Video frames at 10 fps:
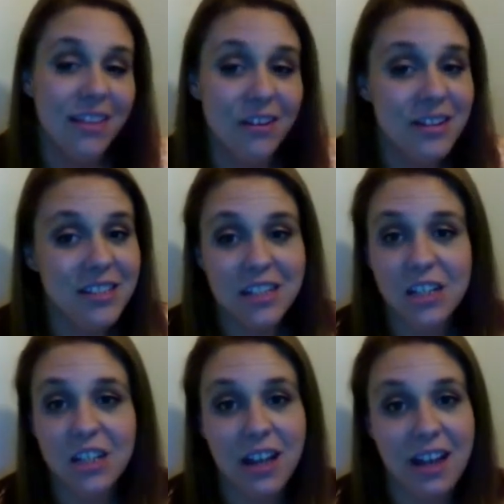There is
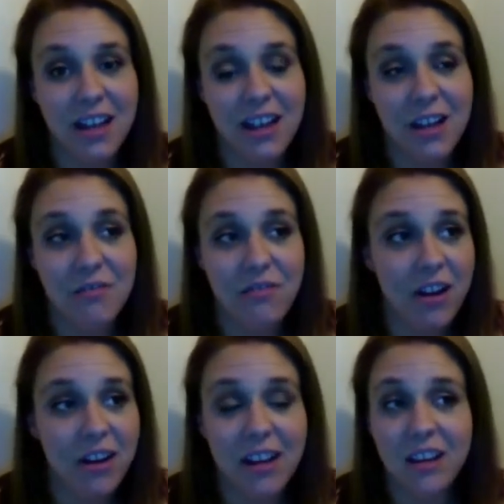still a
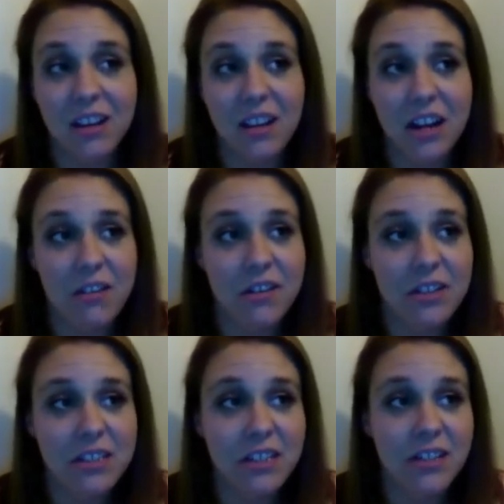very,
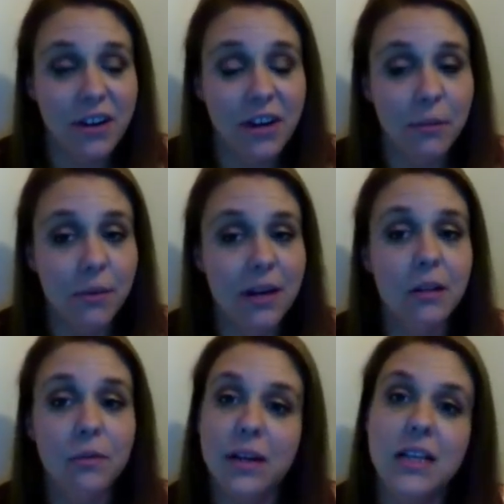there's still a very
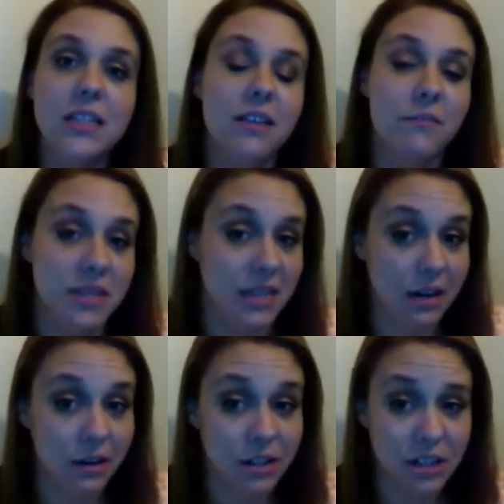real risk of
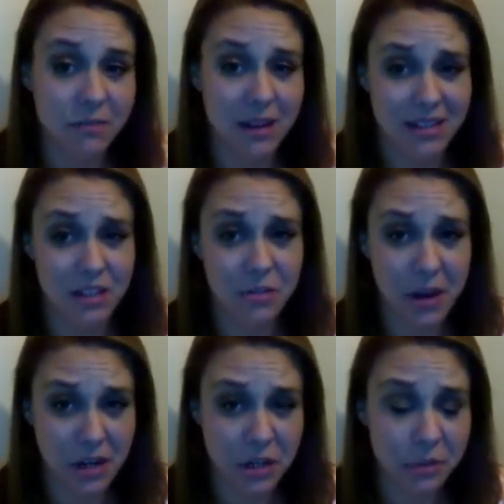miscarriage in my
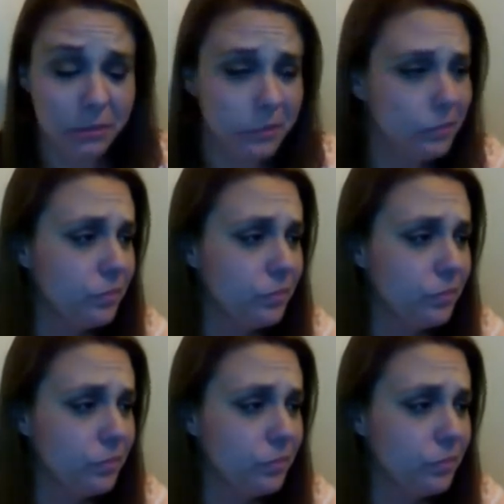situation.